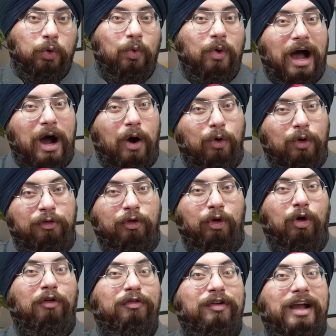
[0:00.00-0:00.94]
to
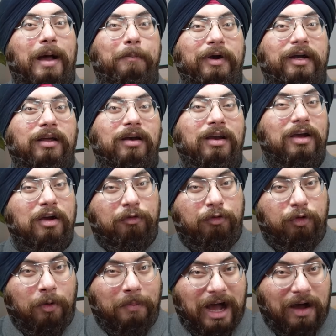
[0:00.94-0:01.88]
outflow of capital
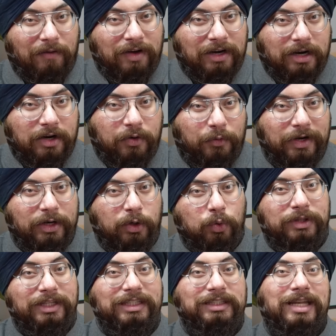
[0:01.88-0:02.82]
from our country
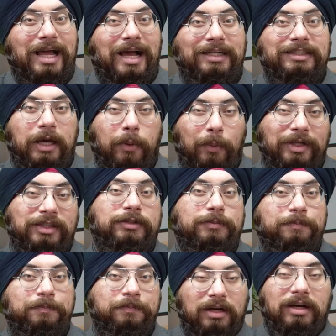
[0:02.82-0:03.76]
to these tax
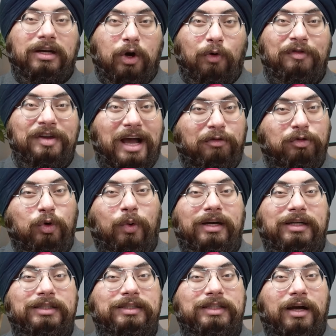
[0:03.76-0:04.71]
havens. Now, we have to
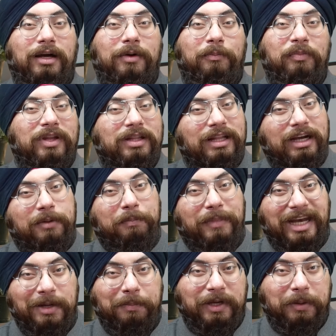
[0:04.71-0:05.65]
understand that
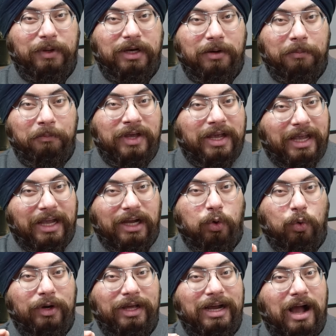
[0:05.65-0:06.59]
many people,
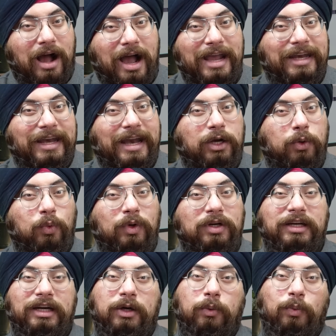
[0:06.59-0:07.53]
including high net
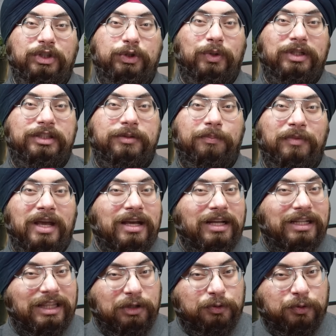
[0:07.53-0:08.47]
worth individuals,
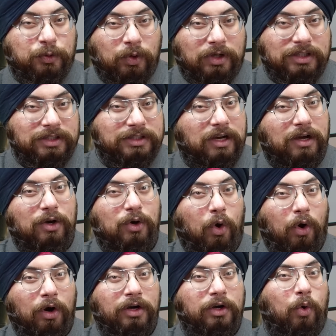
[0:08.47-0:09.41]
they focus a
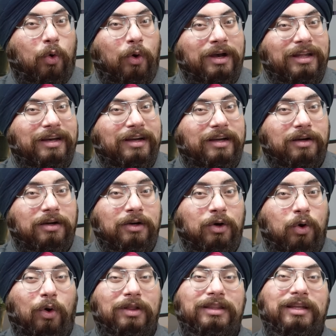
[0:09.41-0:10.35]
lot on a
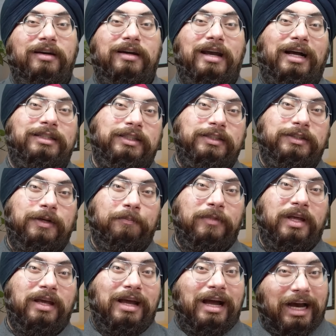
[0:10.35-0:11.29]
return on their taxes.
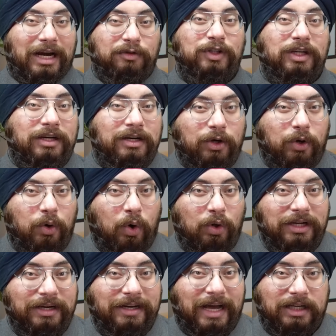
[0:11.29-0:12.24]
And if the return
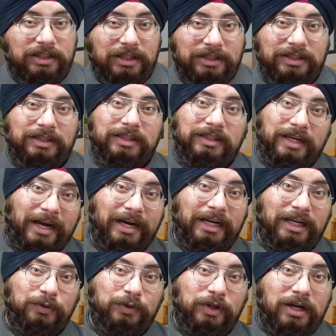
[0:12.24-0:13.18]
on their taxes is
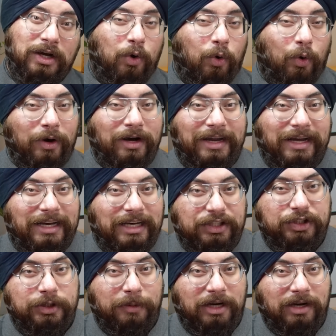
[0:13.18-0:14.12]
negative or
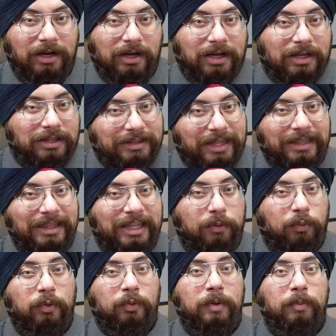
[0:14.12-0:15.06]
negligible, then
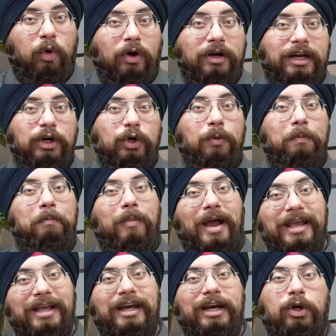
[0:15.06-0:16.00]
they would be wanting to
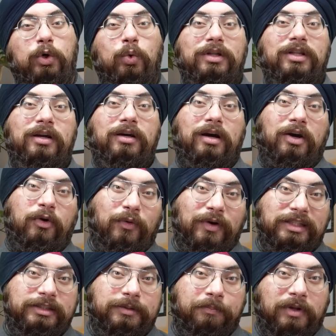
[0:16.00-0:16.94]
migrate to other
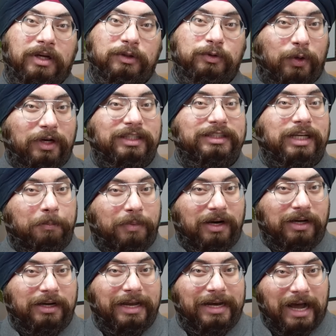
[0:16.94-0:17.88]
countries. For
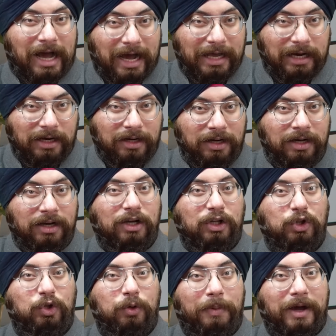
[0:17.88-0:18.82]
example, again, Ireland,
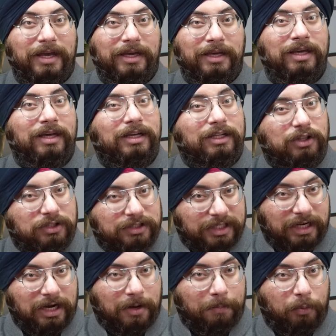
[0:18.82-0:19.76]
Dubai,
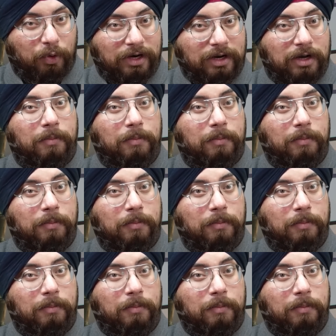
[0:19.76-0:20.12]
Singapore,